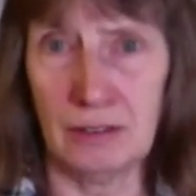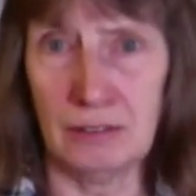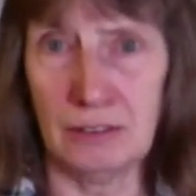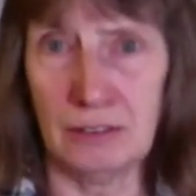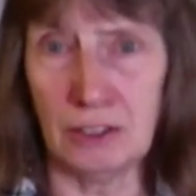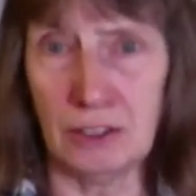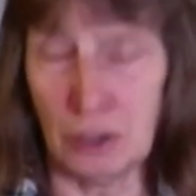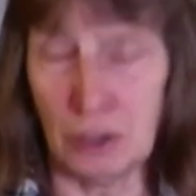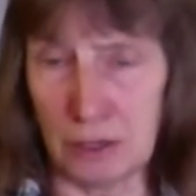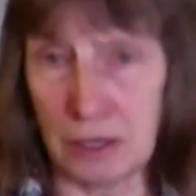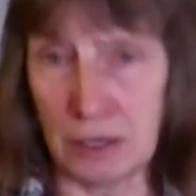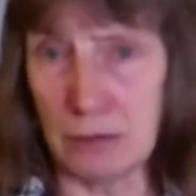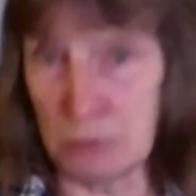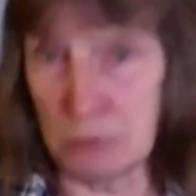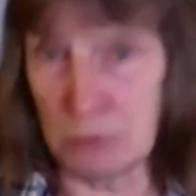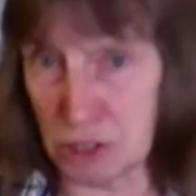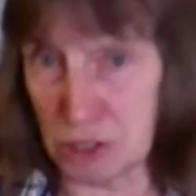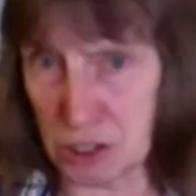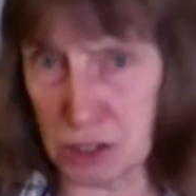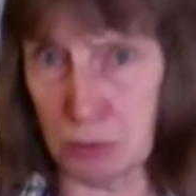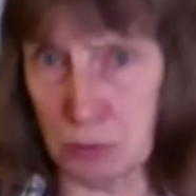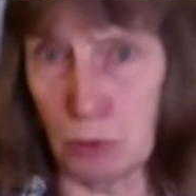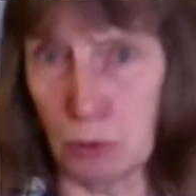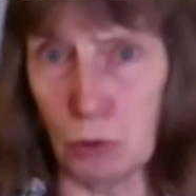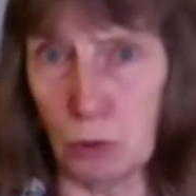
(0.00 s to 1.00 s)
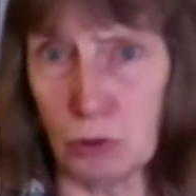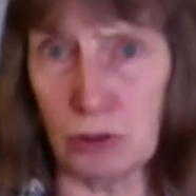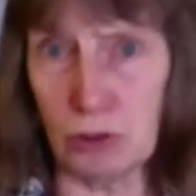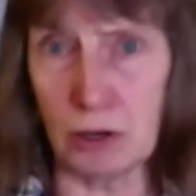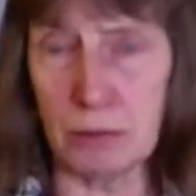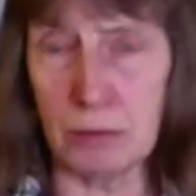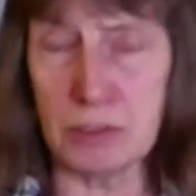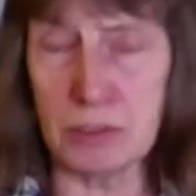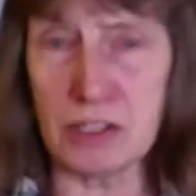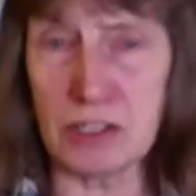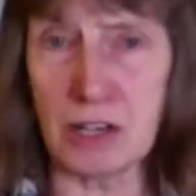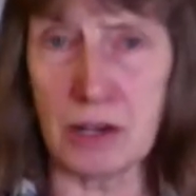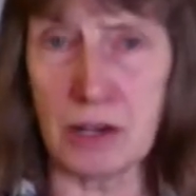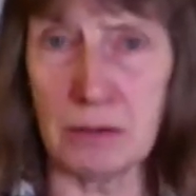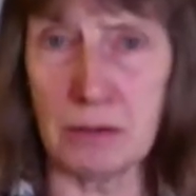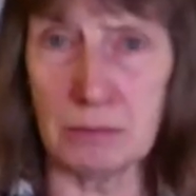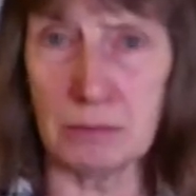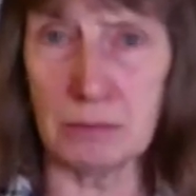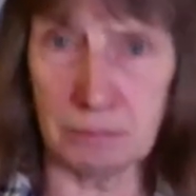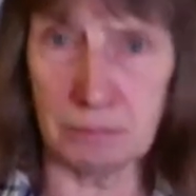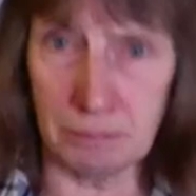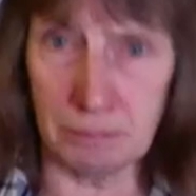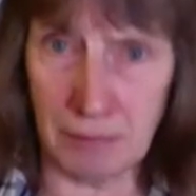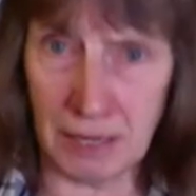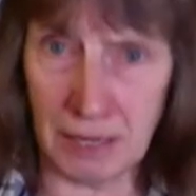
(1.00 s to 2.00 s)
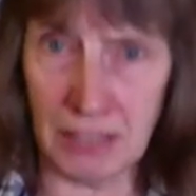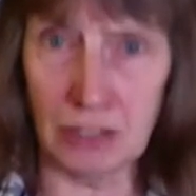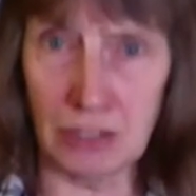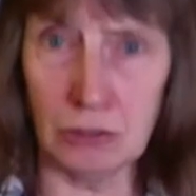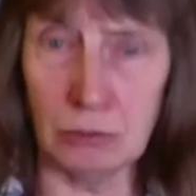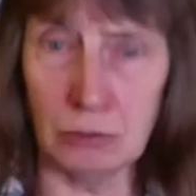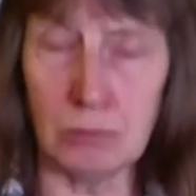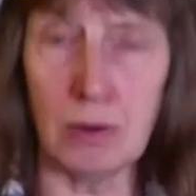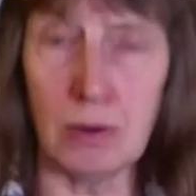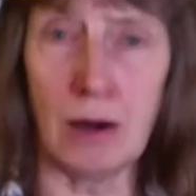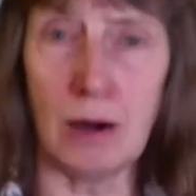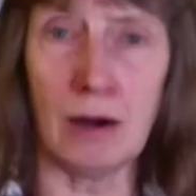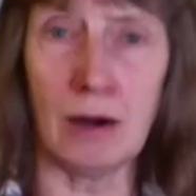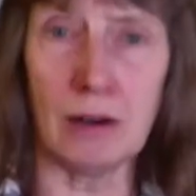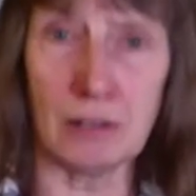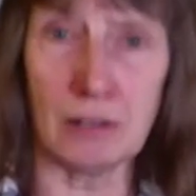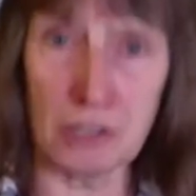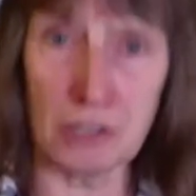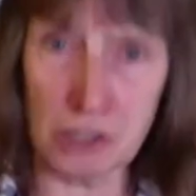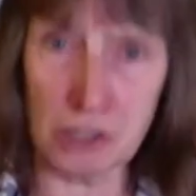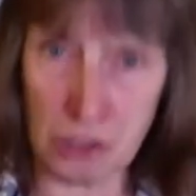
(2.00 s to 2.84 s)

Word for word: You know, it was a small chromosome. Make your mark.